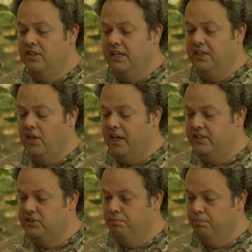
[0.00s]
the
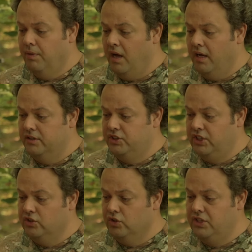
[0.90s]
nice
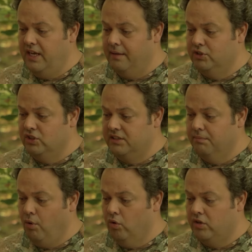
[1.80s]
chisel tip, just like the
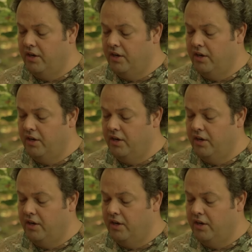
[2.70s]
bolt